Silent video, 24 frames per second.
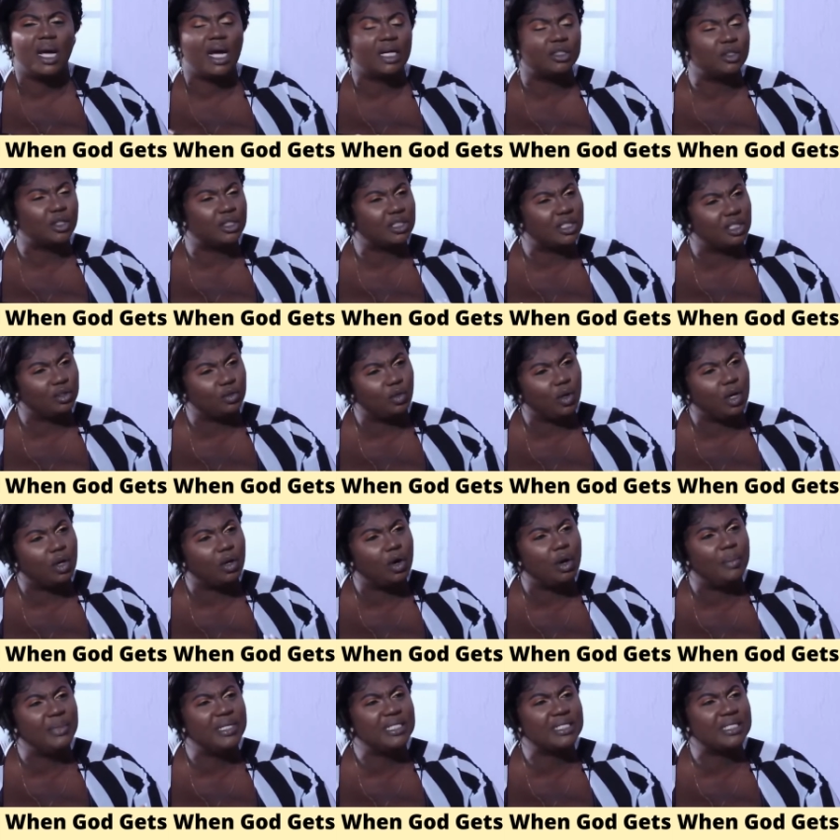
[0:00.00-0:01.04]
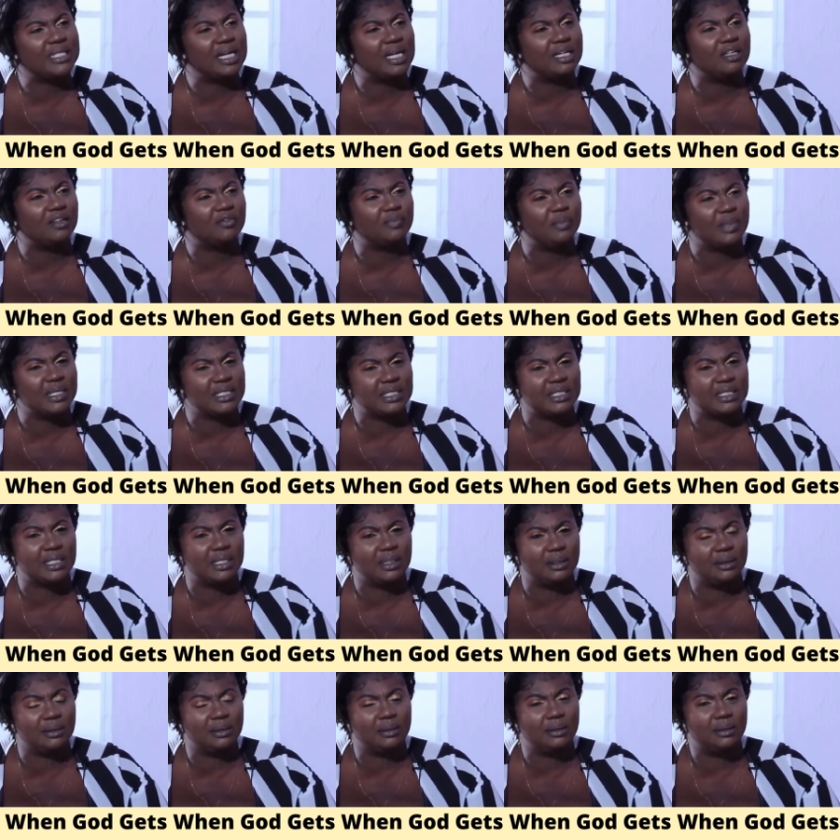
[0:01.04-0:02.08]
I just said to her, come inside of
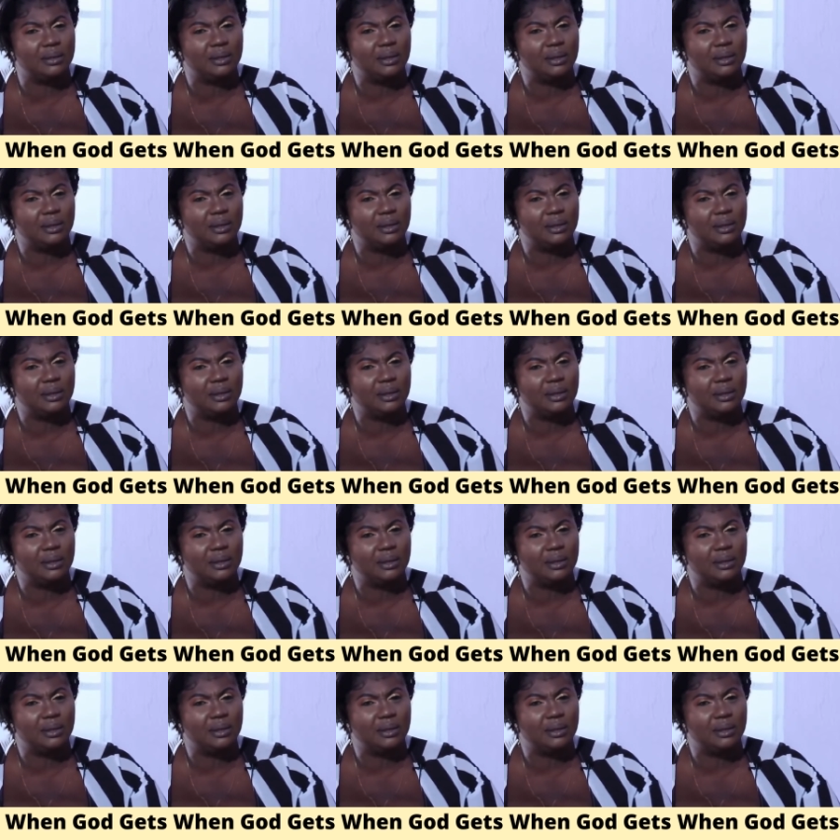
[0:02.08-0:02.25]
myself.